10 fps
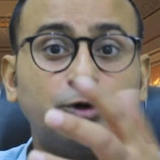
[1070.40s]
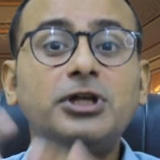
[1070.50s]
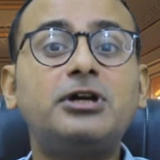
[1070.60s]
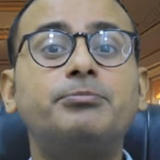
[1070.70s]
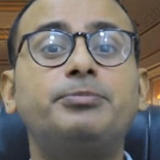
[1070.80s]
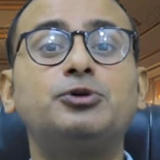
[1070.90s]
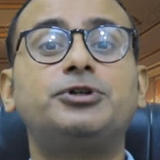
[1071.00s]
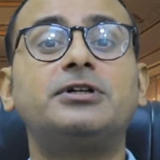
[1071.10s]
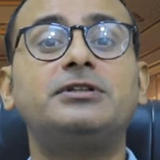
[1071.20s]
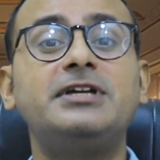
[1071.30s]
to the
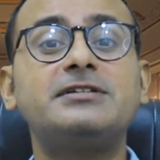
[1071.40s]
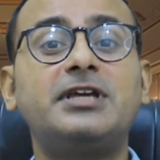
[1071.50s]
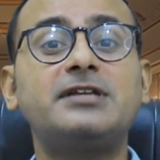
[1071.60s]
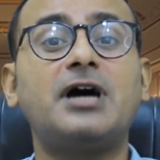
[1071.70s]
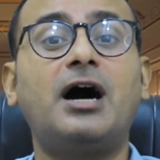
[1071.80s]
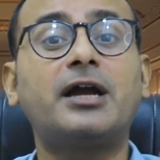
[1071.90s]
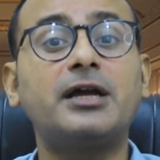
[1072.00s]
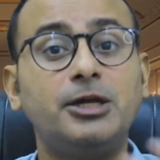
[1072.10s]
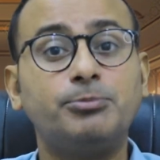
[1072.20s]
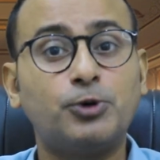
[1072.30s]
computer, these things
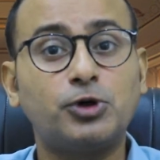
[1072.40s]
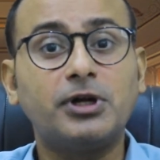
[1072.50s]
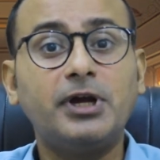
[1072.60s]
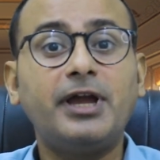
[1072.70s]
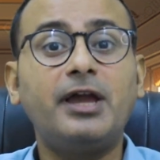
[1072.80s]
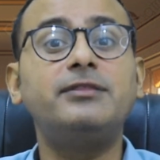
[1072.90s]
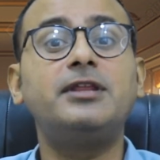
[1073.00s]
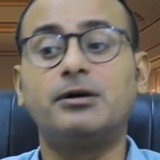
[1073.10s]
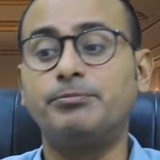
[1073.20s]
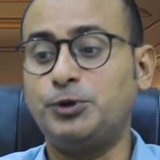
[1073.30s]
are input in
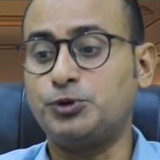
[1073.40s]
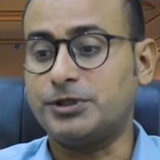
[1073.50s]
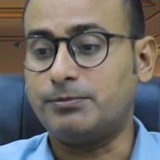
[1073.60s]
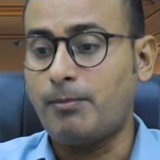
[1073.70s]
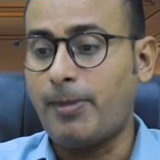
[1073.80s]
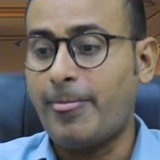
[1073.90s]
the computer.